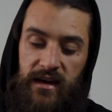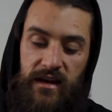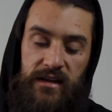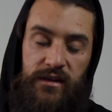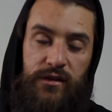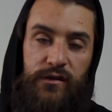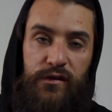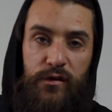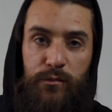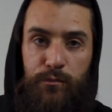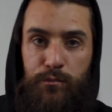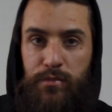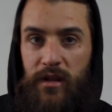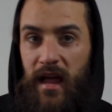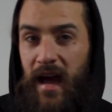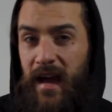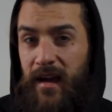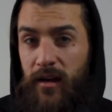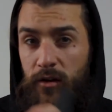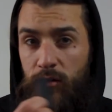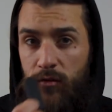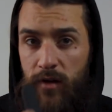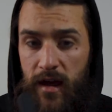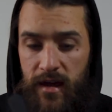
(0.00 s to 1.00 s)
use a
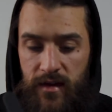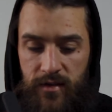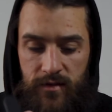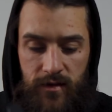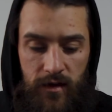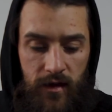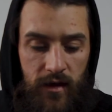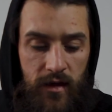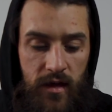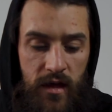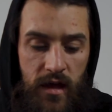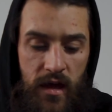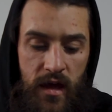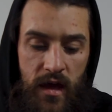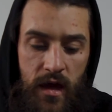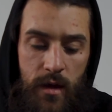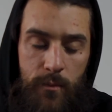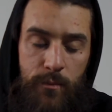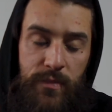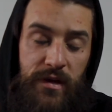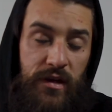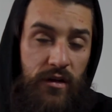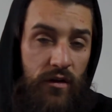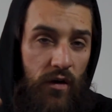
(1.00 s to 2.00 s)
black eraser
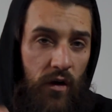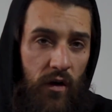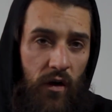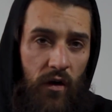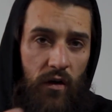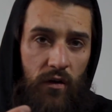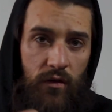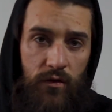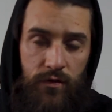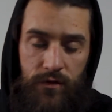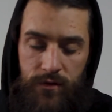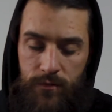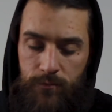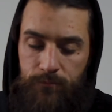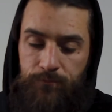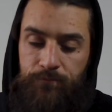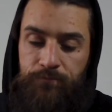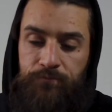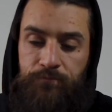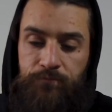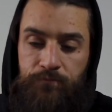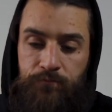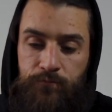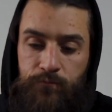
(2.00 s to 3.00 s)
because
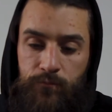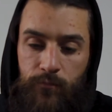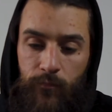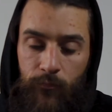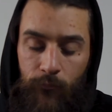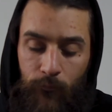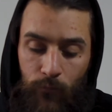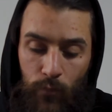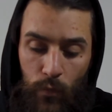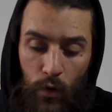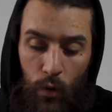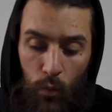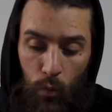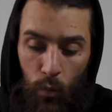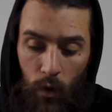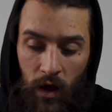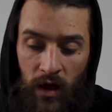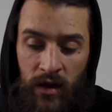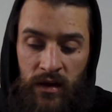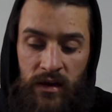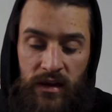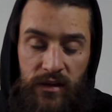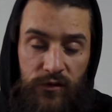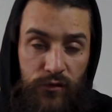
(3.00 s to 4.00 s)

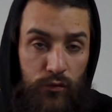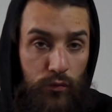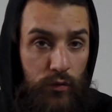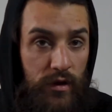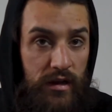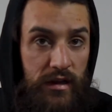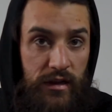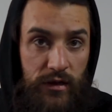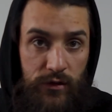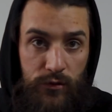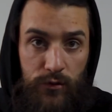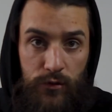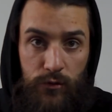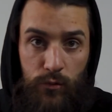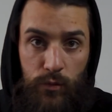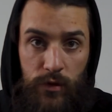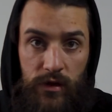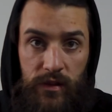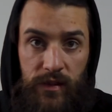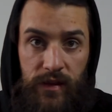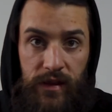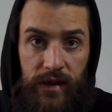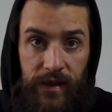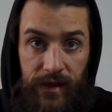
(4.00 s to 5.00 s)
1, it's really good
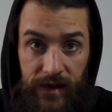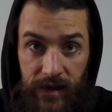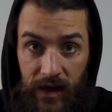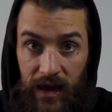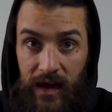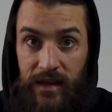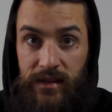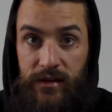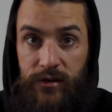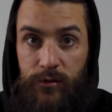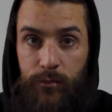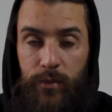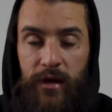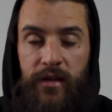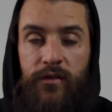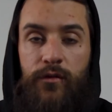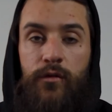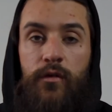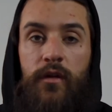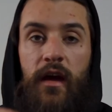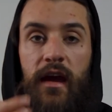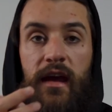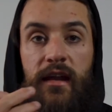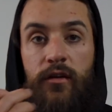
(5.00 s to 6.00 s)
with the colored
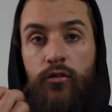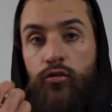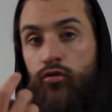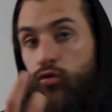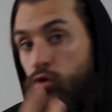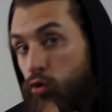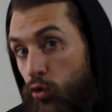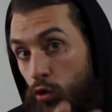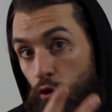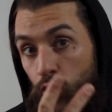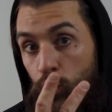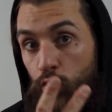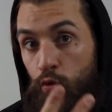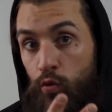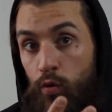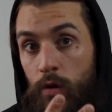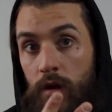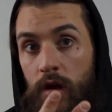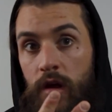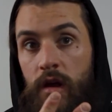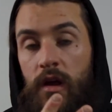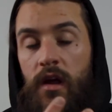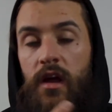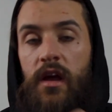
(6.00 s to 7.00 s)
pencil, and 2,
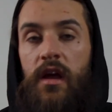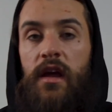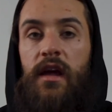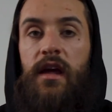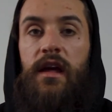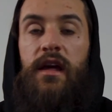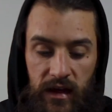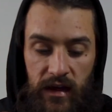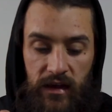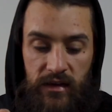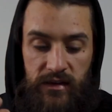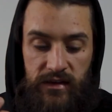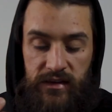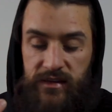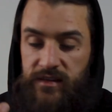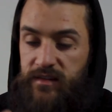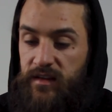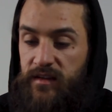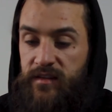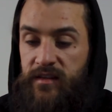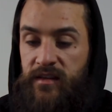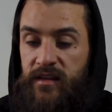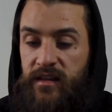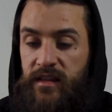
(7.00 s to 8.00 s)
it
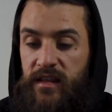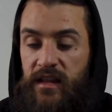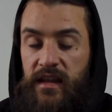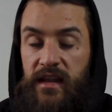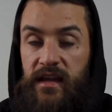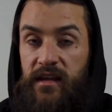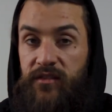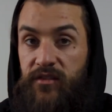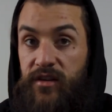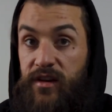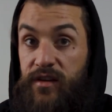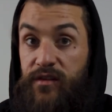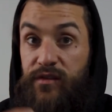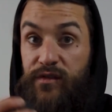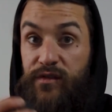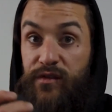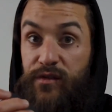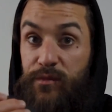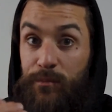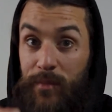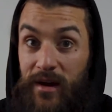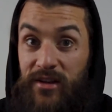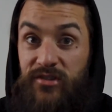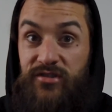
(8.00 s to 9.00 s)
doesn't leave any
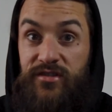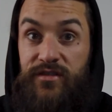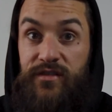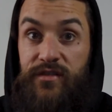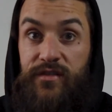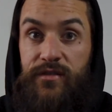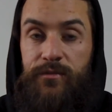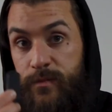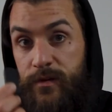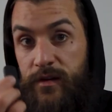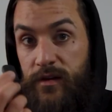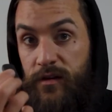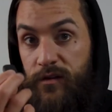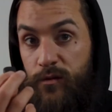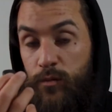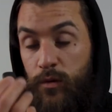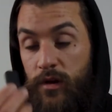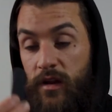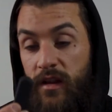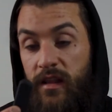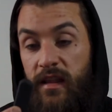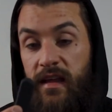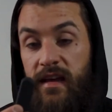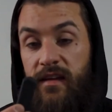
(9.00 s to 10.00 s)
smudges because what
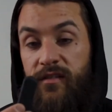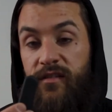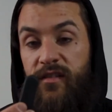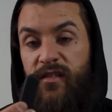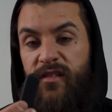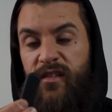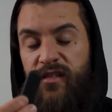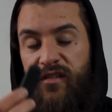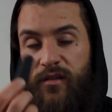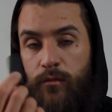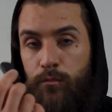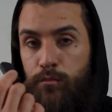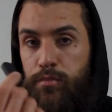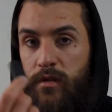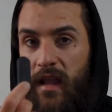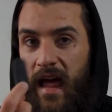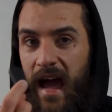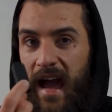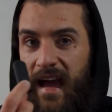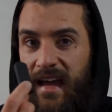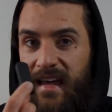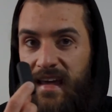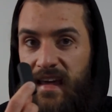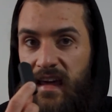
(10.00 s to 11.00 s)
it leaves is just a
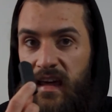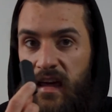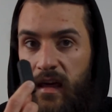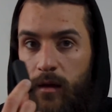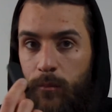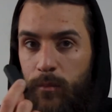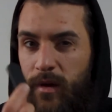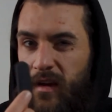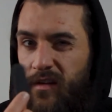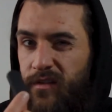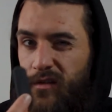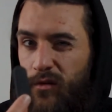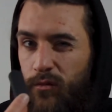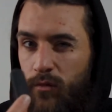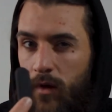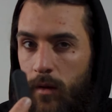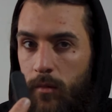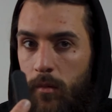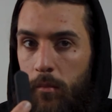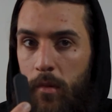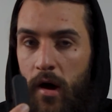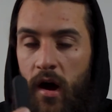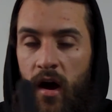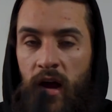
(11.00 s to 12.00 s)
black piece of
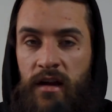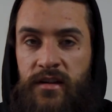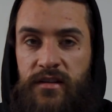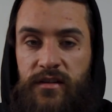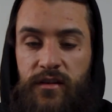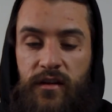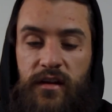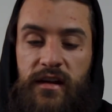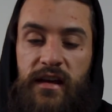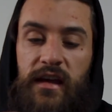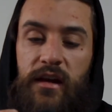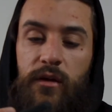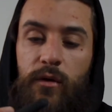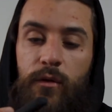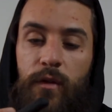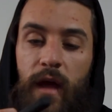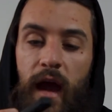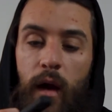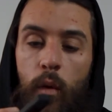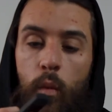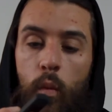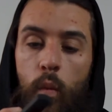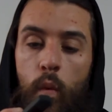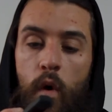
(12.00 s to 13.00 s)
rubber behind. You don't get all
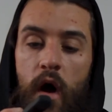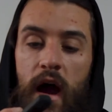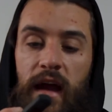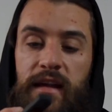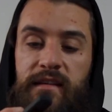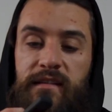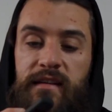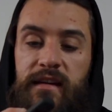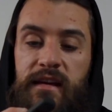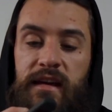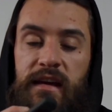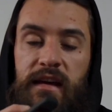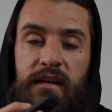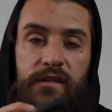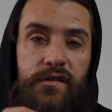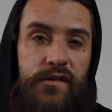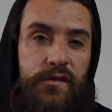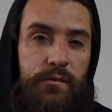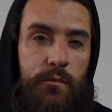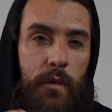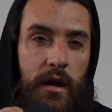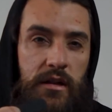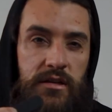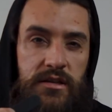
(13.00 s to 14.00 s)
that white
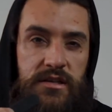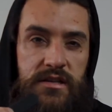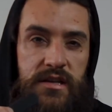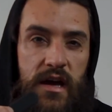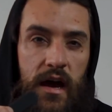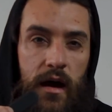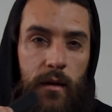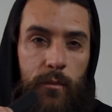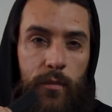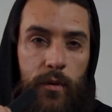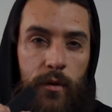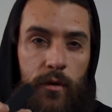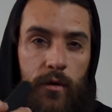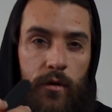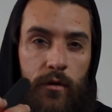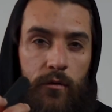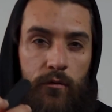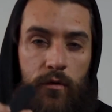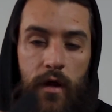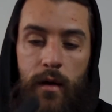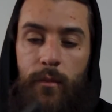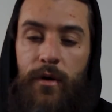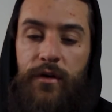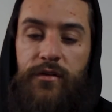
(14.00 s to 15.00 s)
smudged up
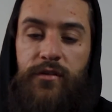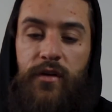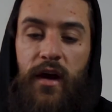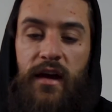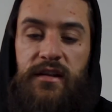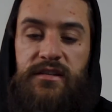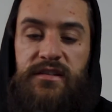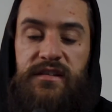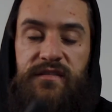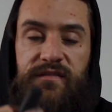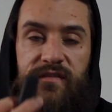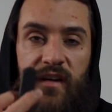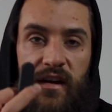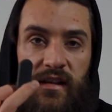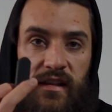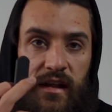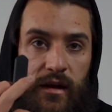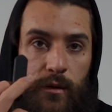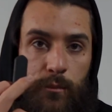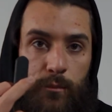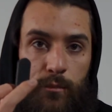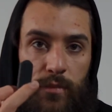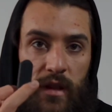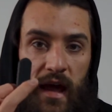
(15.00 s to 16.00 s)
rubber. So I actually find that
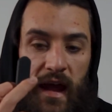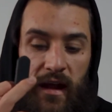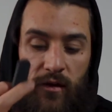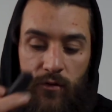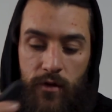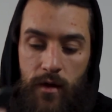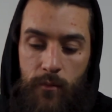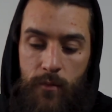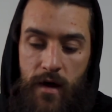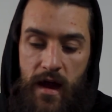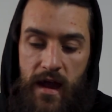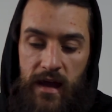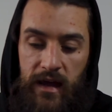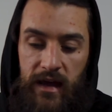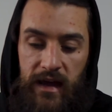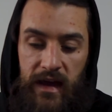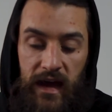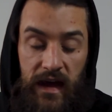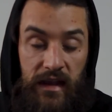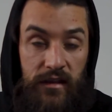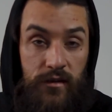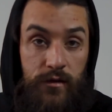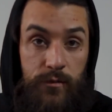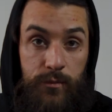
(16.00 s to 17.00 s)
a black rubber and
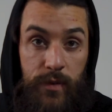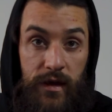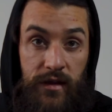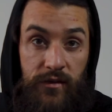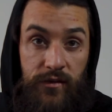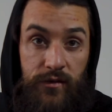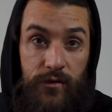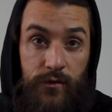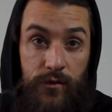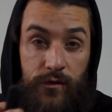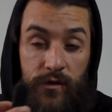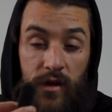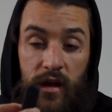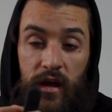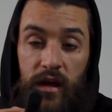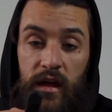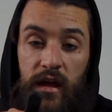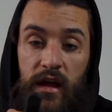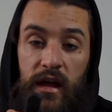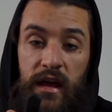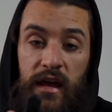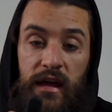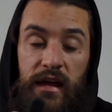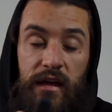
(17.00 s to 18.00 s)
colored pencils
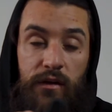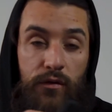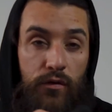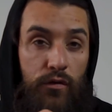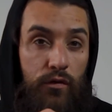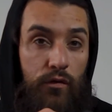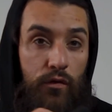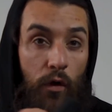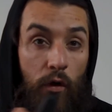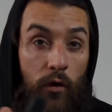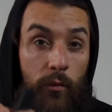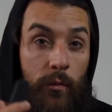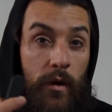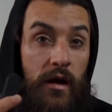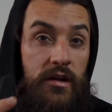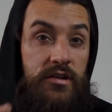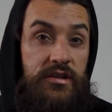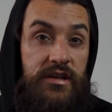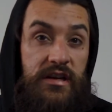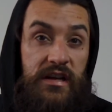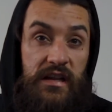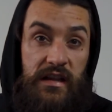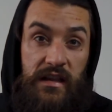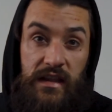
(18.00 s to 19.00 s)
is so
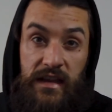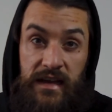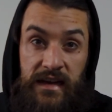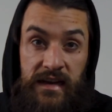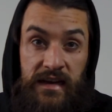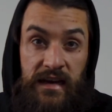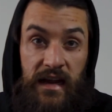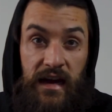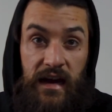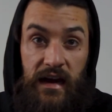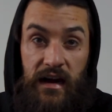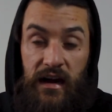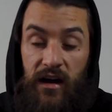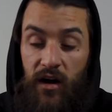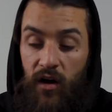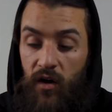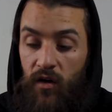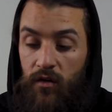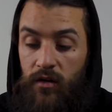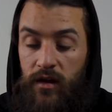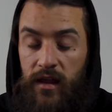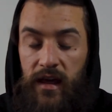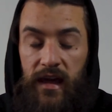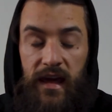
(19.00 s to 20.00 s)
much cleaner
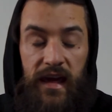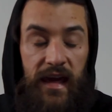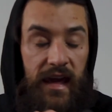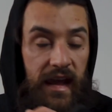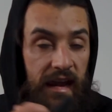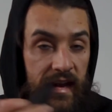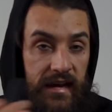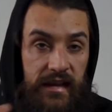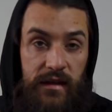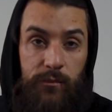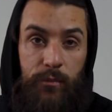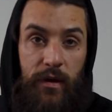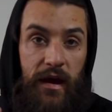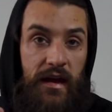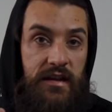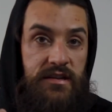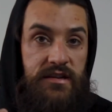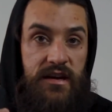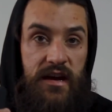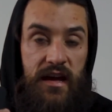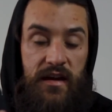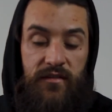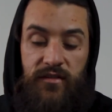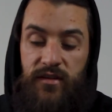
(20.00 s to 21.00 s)
on any page
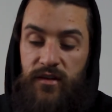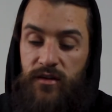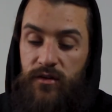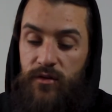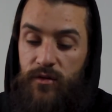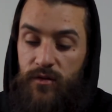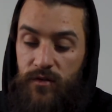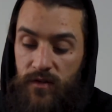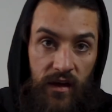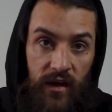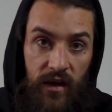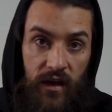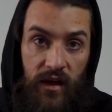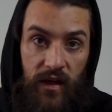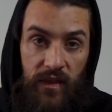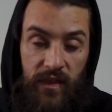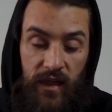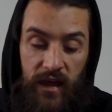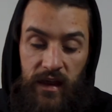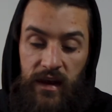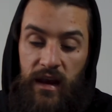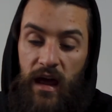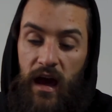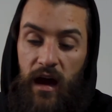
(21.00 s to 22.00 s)
I ever use
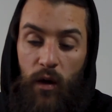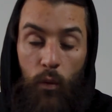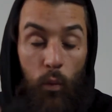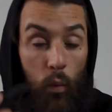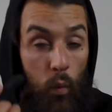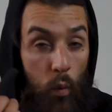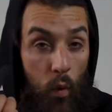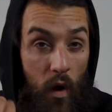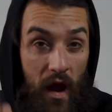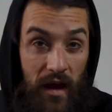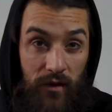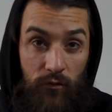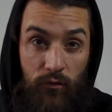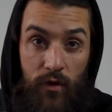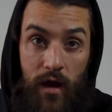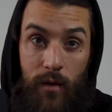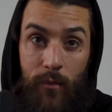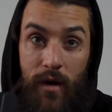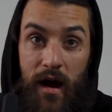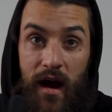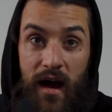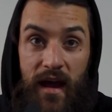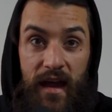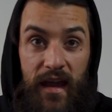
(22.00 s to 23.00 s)
than a white
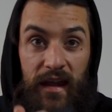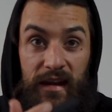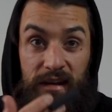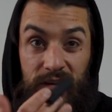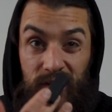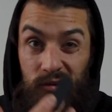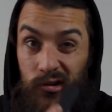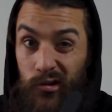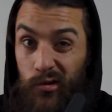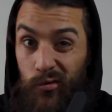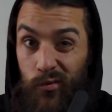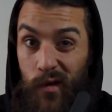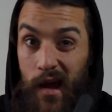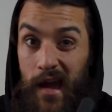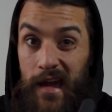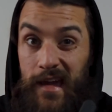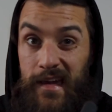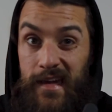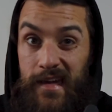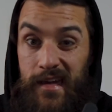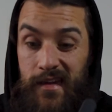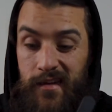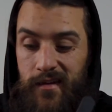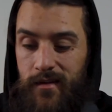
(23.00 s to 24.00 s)
rubber and
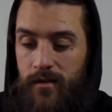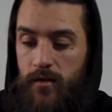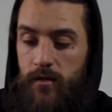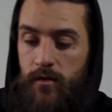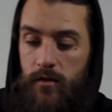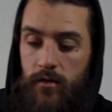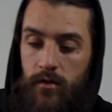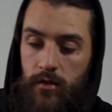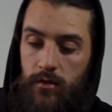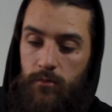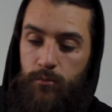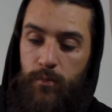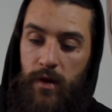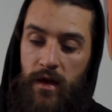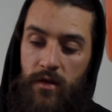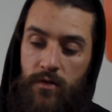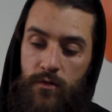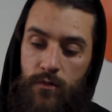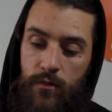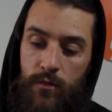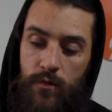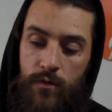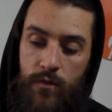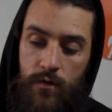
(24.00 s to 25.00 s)
grey
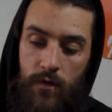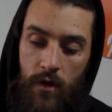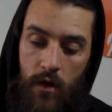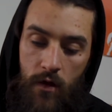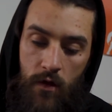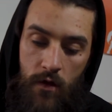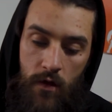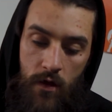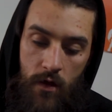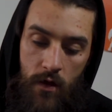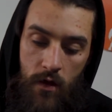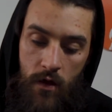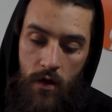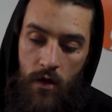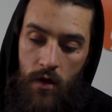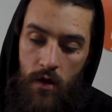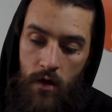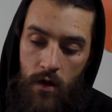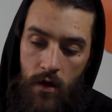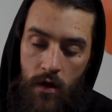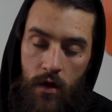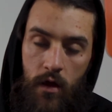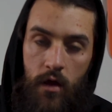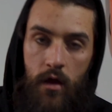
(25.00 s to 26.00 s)
pencil. So
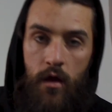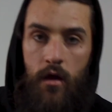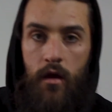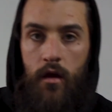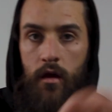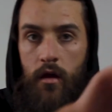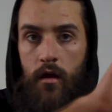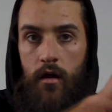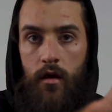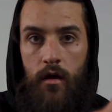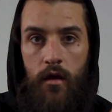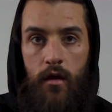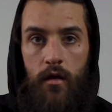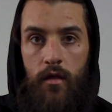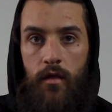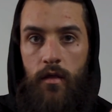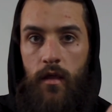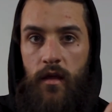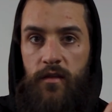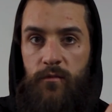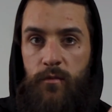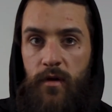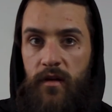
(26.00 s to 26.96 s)
that's my